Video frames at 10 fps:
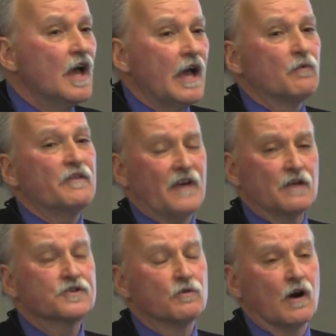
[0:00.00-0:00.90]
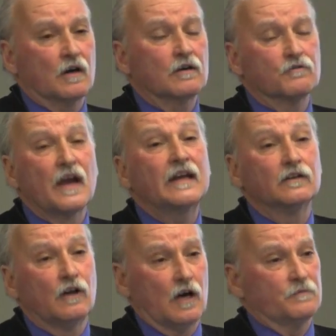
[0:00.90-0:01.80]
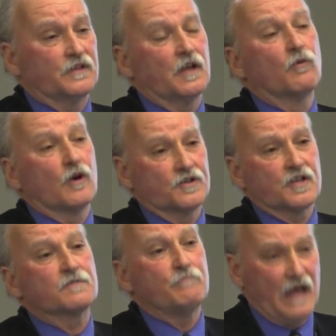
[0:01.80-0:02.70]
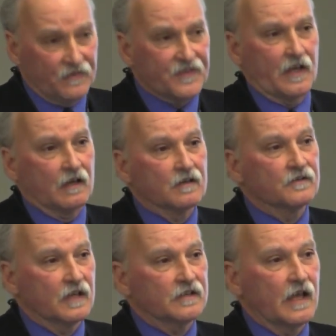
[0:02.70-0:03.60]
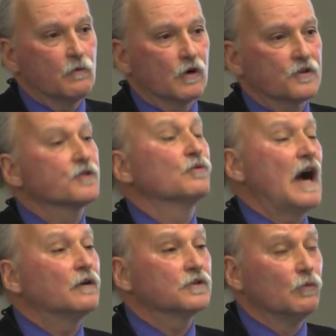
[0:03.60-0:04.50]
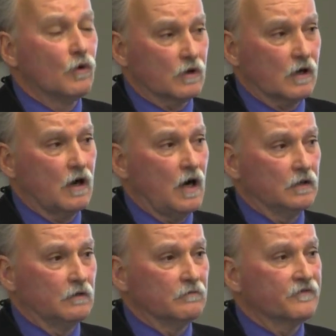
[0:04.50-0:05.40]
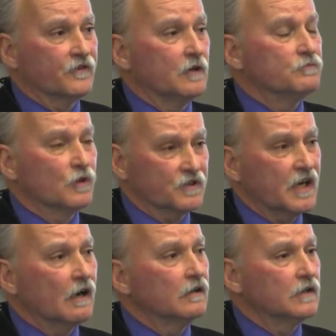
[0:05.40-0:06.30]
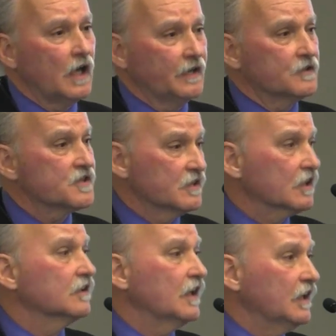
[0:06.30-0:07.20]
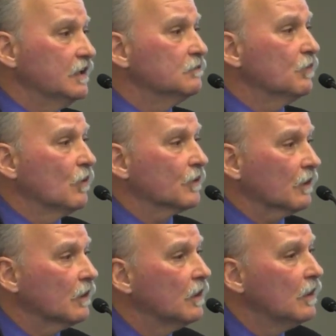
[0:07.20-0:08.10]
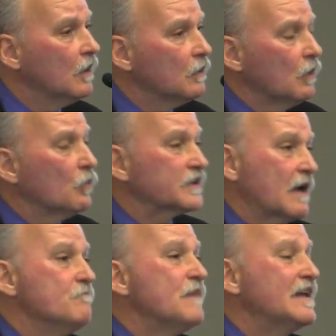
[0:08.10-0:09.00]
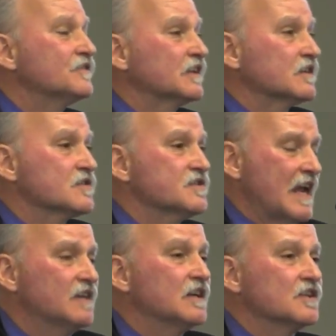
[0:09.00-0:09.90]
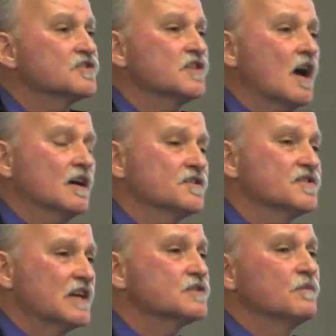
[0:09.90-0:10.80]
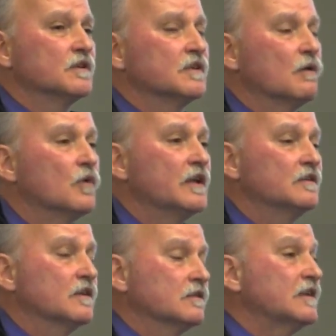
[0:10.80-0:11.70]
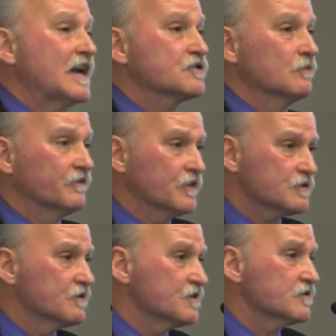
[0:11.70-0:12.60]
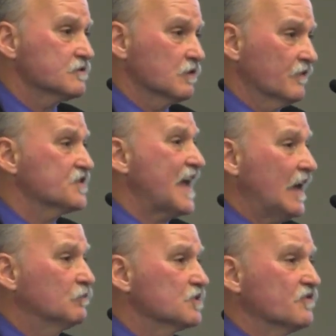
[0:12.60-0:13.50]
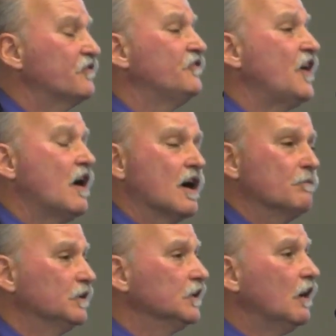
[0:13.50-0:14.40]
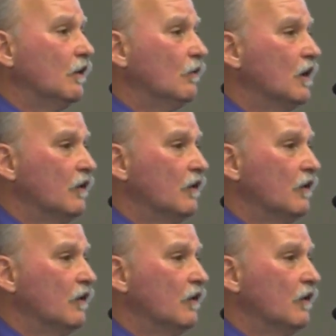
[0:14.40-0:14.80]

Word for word: And we found to our great alarm that they weren't just benthic, that they were throughout the water column from North Carolina to the Canadian border. Well, uh, what that meant that the standing stock assessment that, we, that the National Marine Fisheries Service had was far below